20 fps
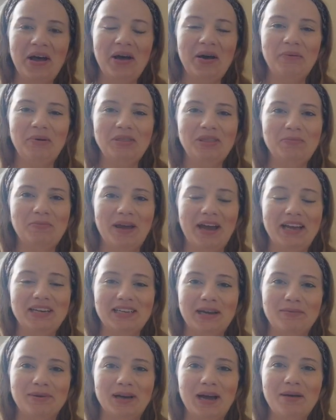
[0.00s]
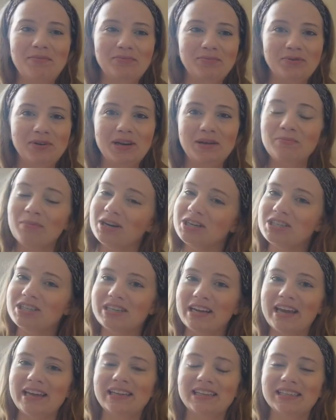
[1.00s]
with the pandemic, I'm pretty much
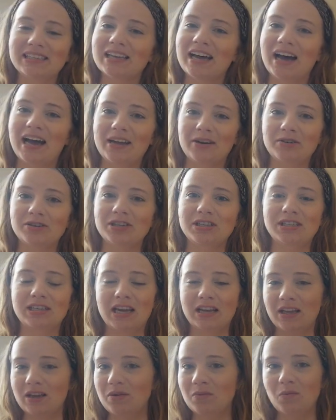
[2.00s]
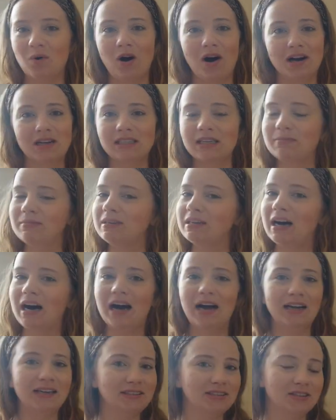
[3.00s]
staying inside or just taking walks. I'm
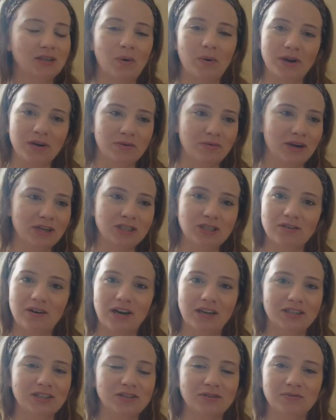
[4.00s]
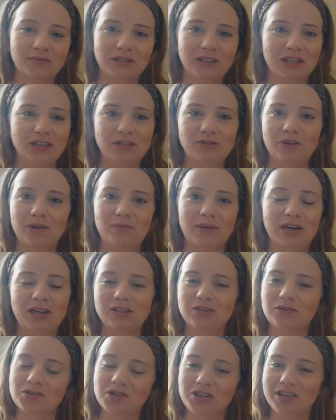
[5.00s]
not going to restaurants or really doing many
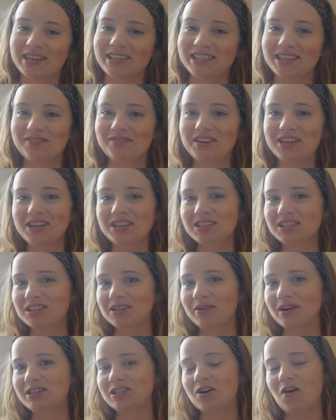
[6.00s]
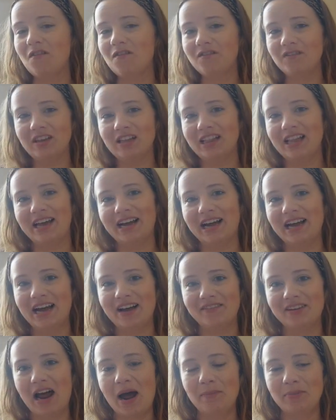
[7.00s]
social activities, so I don't feel like I
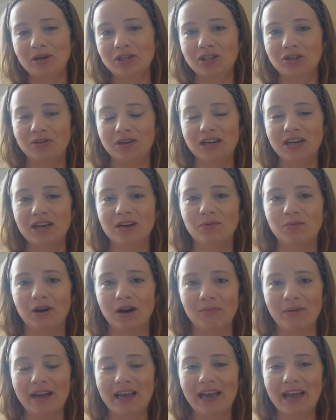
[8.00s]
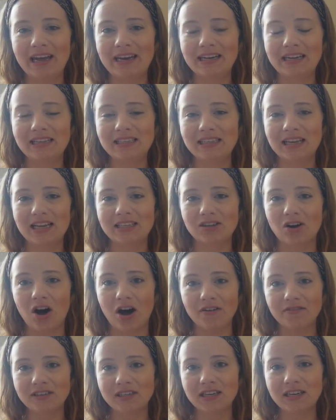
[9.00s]
have an opportunity to wear my hand knits as
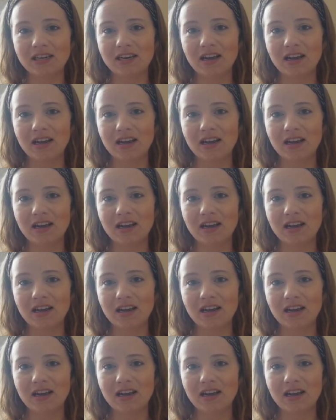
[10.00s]
often.